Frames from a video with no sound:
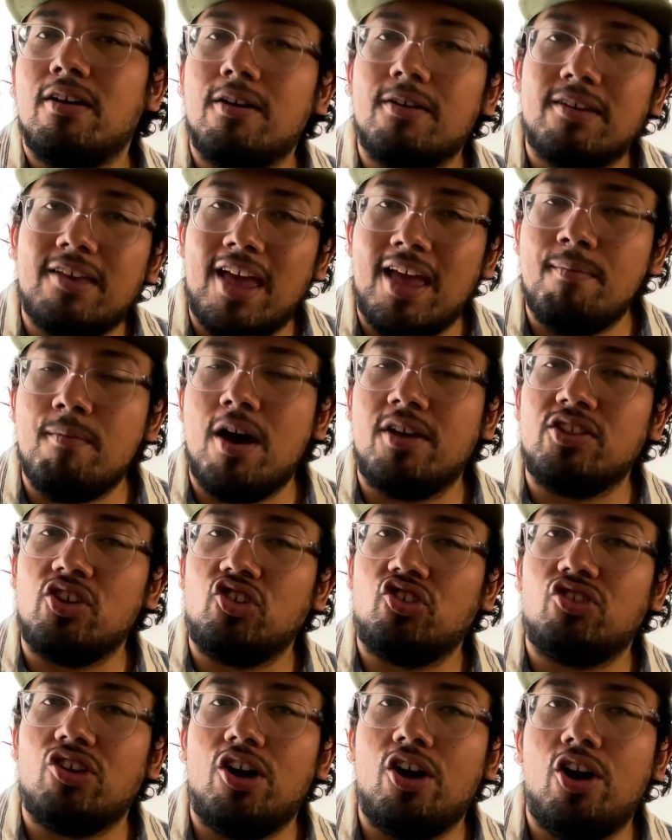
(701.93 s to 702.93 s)
came on the
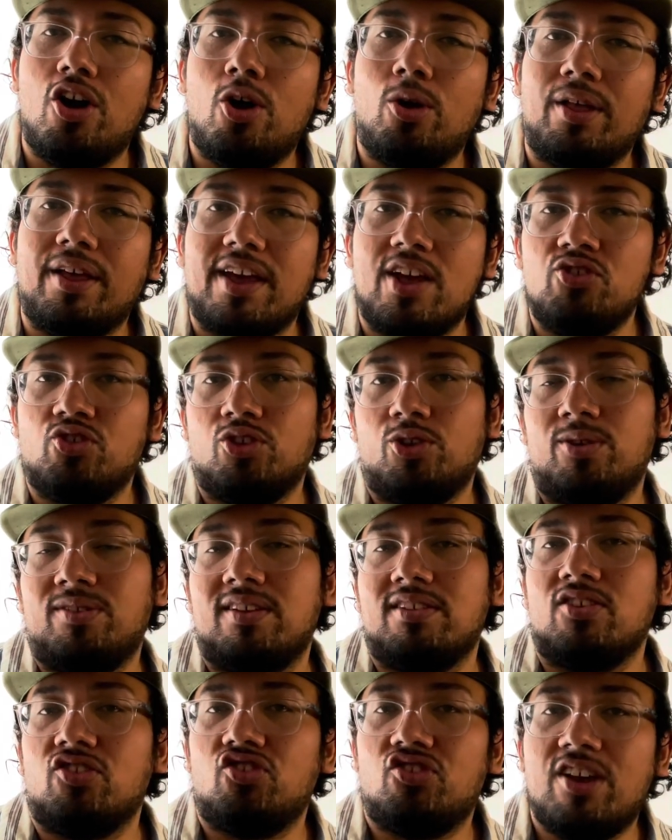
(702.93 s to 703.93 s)
show, like, introducing
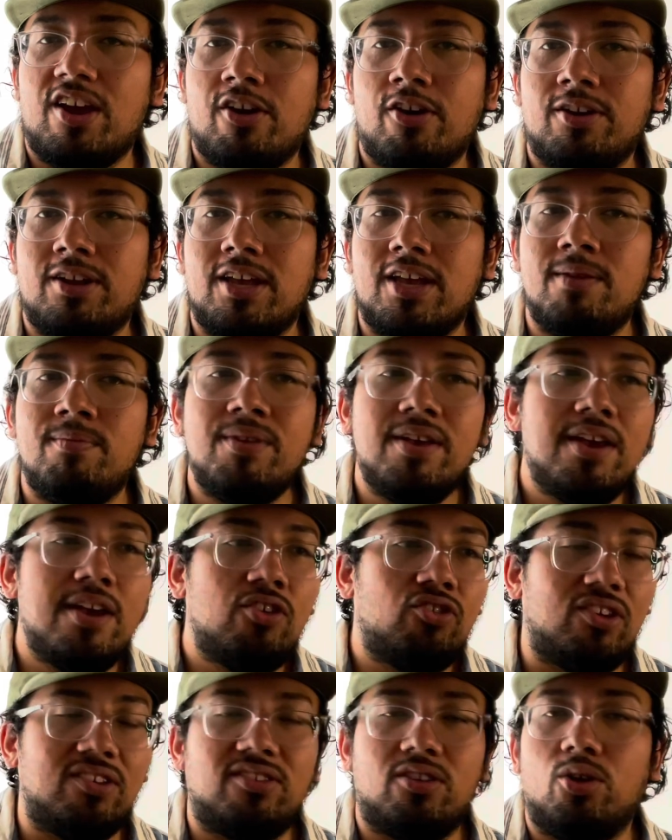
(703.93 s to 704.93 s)
this charity.
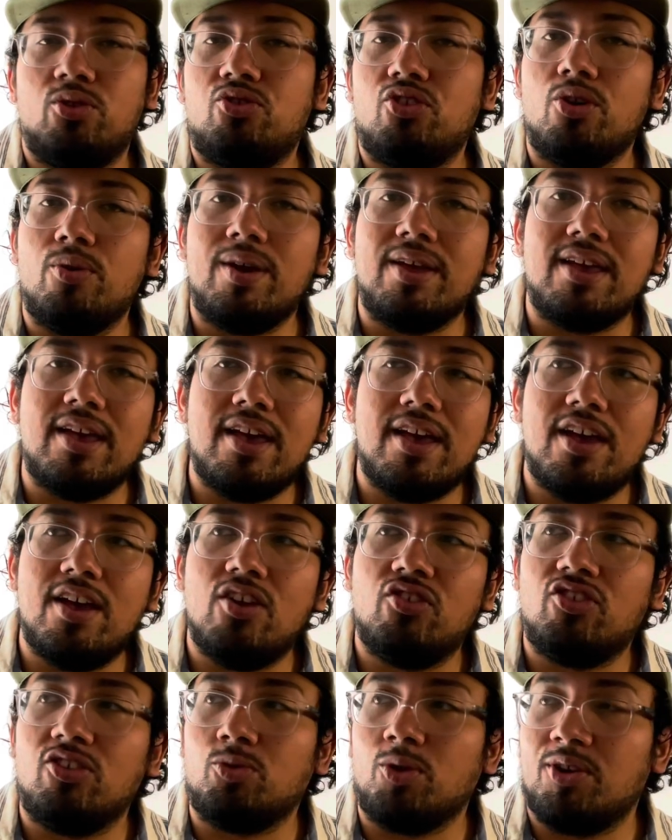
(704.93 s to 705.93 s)
She's still doing it.
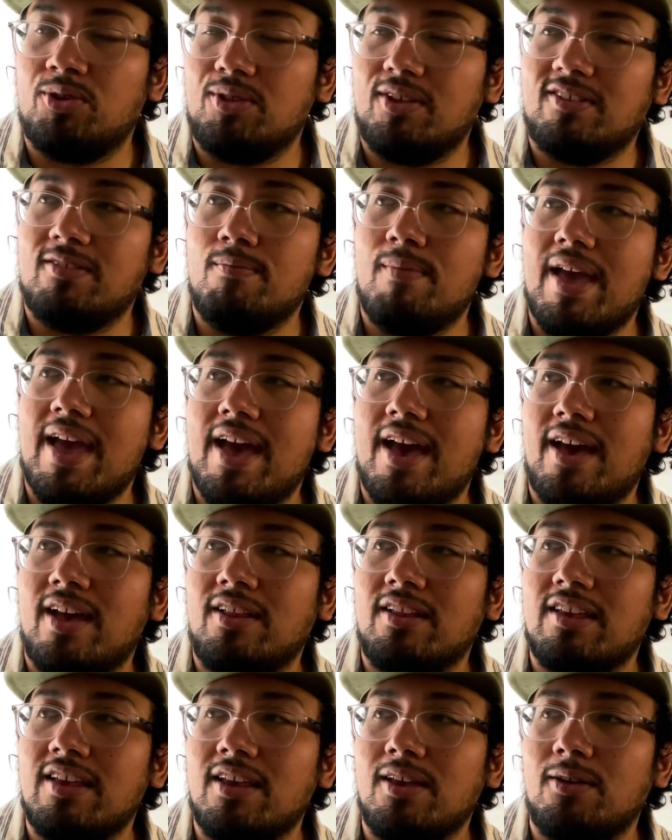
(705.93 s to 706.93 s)
She's working with this
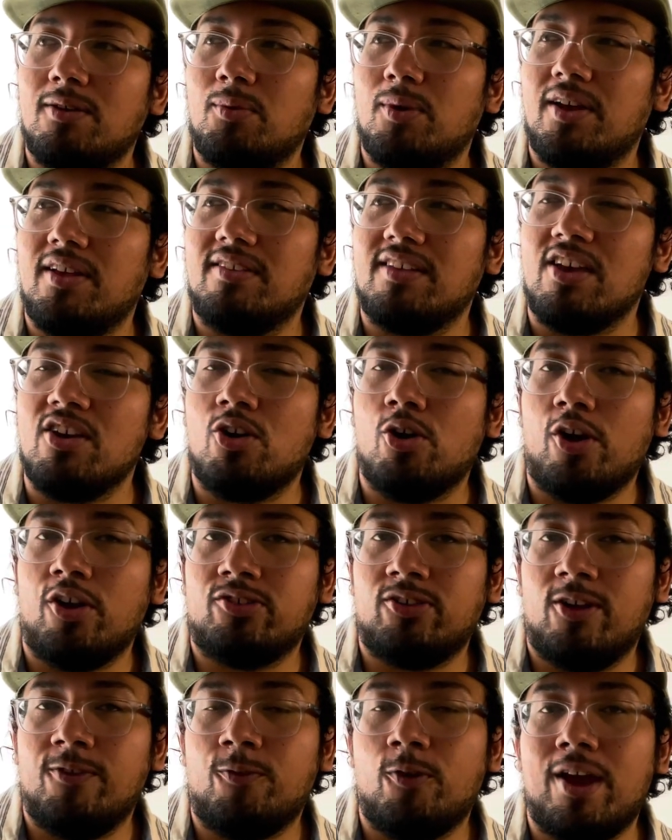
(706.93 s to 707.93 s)
man. He was
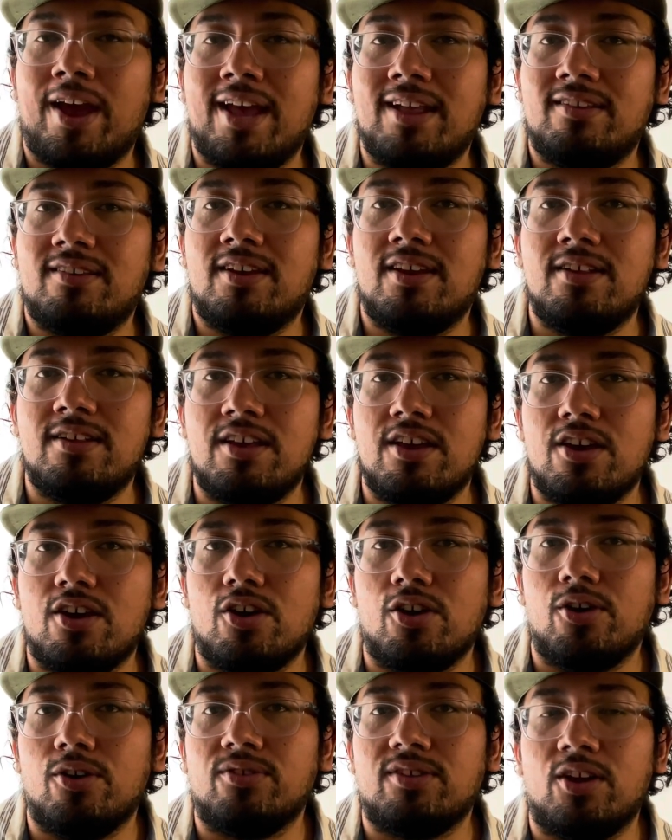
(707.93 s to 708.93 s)
incarcerated for 18
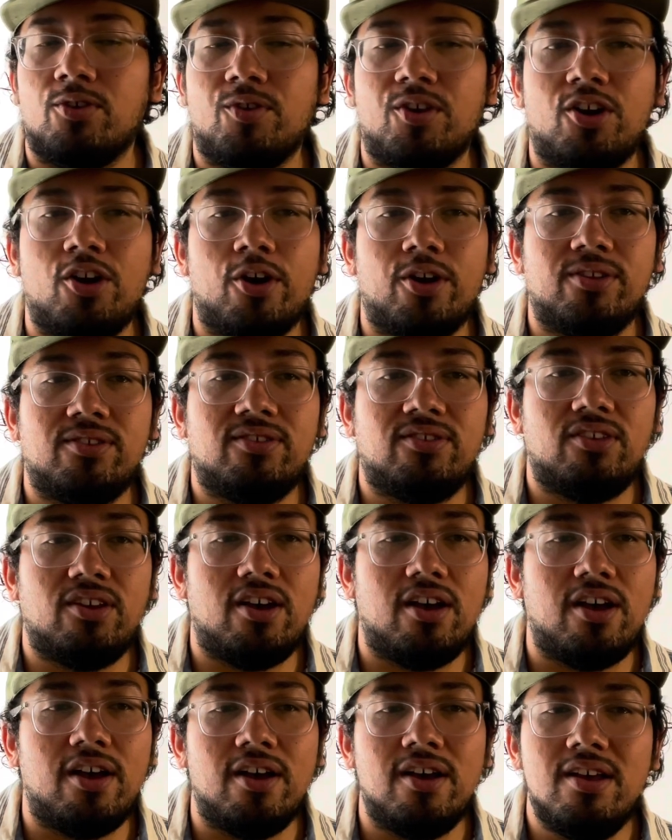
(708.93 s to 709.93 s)
years in regards
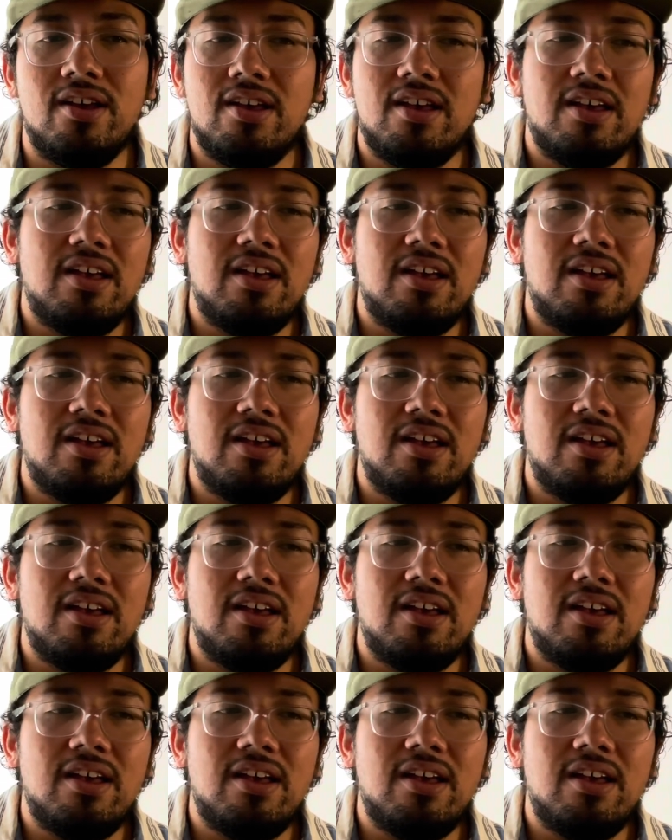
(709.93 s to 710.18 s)
to